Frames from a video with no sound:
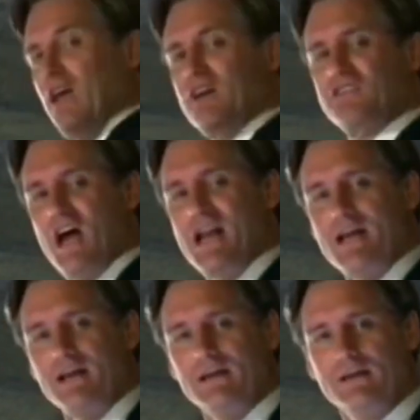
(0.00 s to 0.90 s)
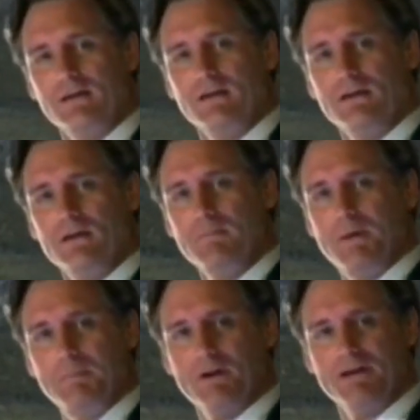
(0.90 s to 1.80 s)
Exciting?
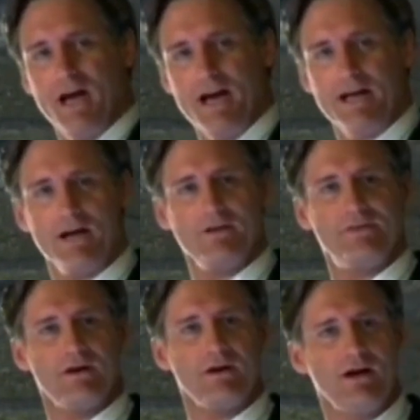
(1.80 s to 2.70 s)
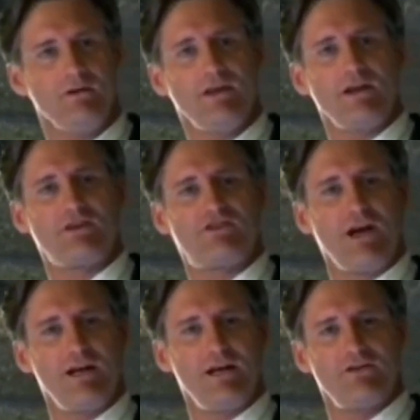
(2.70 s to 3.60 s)
People are dying out there. I don't think
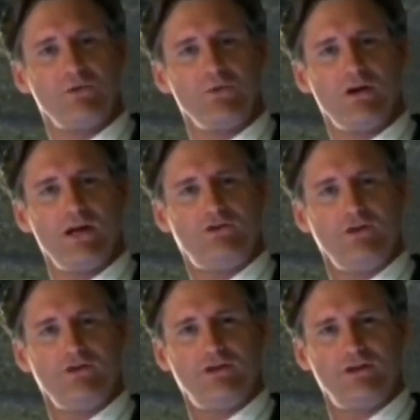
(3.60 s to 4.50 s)
exciting is a word I'd choose to